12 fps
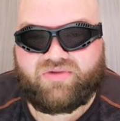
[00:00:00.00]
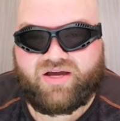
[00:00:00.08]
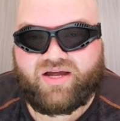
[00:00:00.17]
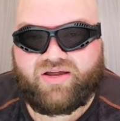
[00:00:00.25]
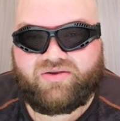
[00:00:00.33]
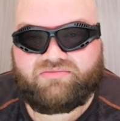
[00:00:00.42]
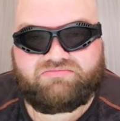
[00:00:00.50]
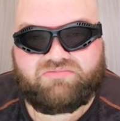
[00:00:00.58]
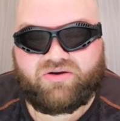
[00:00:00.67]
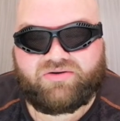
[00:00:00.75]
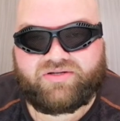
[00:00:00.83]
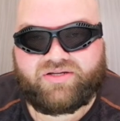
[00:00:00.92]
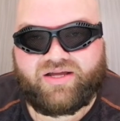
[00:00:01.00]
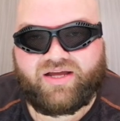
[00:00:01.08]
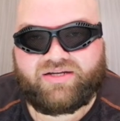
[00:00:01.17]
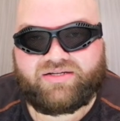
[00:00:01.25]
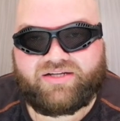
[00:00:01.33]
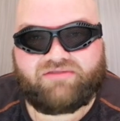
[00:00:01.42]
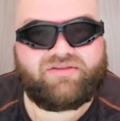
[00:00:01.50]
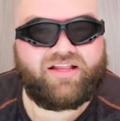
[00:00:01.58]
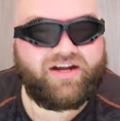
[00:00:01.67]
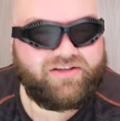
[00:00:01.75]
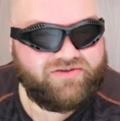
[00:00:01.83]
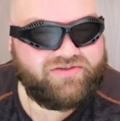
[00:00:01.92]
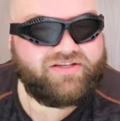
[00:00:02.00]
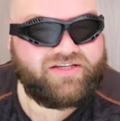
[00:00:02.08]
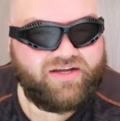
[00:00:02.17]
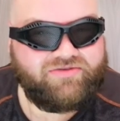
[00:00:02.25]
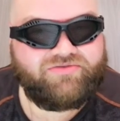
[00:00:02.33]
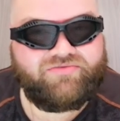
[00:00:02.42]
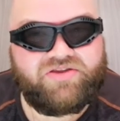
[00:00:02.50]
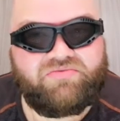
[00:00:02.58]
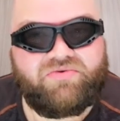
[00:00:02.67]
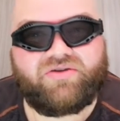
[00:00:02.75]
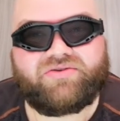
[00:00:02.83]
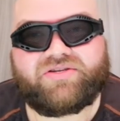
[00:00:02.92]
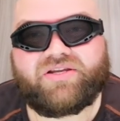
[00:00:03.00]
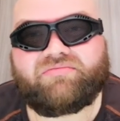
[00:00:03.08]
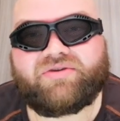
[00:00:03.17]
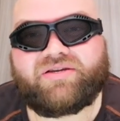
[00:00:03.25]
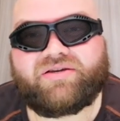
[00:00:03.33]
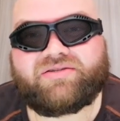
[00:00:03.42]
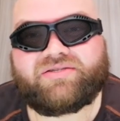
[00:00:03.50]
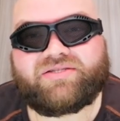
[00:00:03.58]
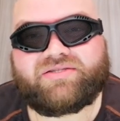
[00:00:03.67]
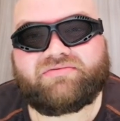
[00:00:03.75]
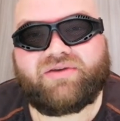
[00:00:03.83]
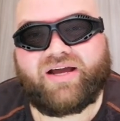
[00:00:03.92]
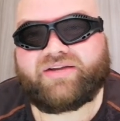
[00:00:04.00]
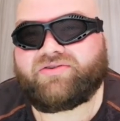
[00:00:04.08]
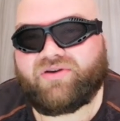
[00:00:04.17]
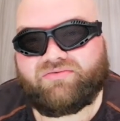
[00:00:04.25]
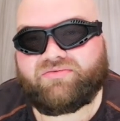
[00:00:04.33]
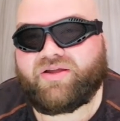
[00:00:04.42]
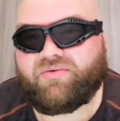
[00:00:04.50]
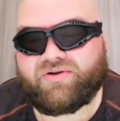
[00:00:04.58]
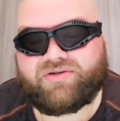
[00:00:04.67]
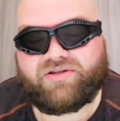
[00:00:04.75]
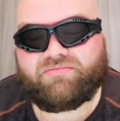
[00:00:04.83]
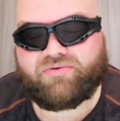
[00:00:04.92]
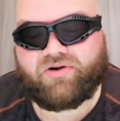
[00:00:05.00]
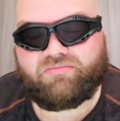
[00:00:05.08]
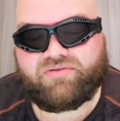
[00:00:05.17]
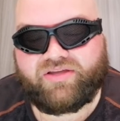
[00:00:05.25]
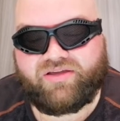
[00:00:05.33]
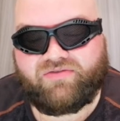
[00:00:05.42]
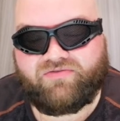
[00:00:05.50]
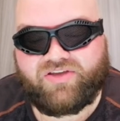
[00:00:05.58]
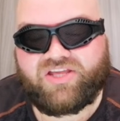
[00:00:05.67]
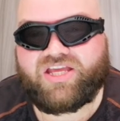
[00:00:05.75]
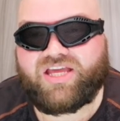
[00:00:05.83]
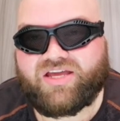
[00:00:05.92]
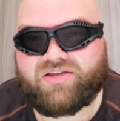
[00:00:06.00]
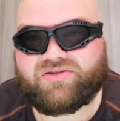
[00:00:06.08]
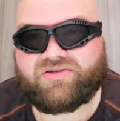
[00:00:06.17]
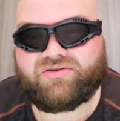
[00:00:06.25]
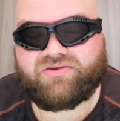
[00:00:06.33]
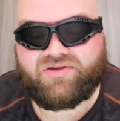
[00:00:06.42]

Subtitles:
I watched it, and I'm glad I took the time to rewatch it because I'd not rewatched it properly for years.